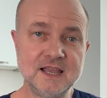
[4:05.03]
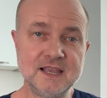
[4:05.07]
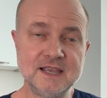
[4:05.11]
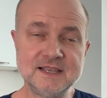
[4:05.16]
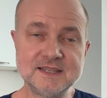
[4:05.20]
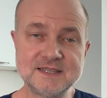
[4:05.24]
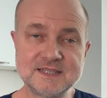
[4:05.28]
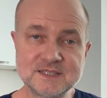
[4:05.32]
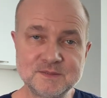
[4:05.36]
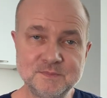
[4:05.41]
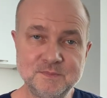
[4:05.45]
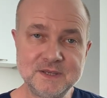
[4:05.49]

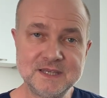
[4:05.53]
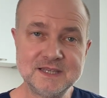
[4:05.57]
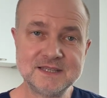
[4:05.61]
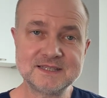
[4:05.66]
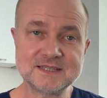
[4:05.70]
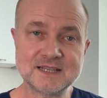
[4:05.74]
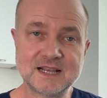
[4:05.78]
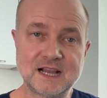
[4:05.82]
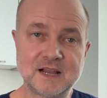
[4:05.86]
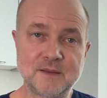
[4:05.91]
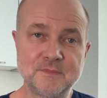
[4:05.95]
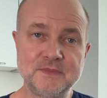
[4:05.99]
It
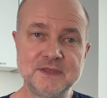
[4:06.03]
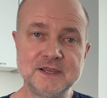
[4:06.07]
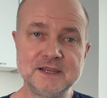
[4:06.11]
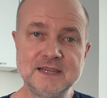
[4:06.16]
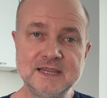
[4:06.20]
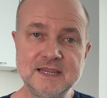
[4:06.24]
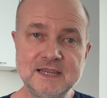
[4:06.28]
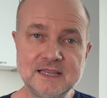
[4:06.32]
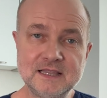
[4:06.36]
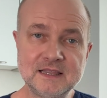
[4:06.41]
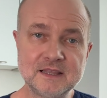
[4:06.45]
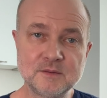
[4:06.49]
speeds up the
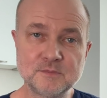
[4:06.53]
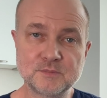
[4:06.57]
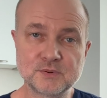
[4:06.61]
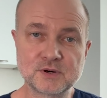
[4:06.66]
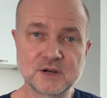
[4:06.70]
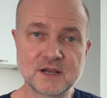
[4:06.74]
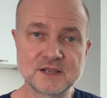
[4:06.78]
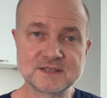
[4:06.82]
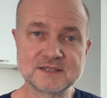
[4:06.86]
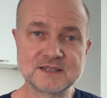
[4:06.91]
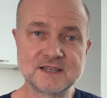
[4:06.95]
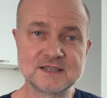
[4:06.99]
healing
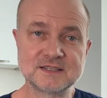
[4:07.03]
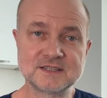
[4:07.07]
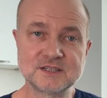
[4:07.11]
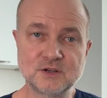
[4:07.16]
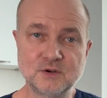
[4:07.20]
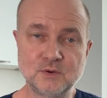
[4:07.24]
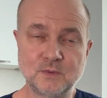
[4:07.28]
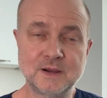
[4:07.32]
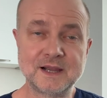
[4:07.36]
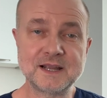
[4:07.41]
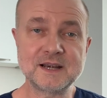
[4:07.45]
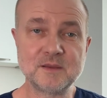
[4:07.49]
process
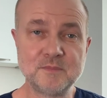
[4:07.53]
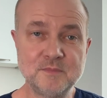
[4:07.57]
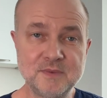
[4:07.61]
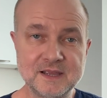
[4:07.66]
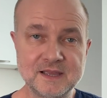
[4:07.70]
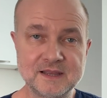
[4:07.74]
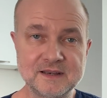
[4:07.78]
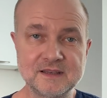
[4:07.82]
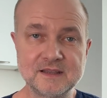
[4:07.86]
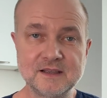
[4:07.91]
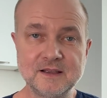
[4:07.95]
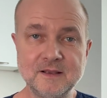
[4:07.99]
quite a
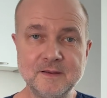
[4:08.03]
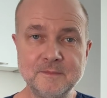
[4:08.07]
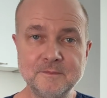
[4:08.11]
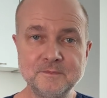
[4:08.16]
bit.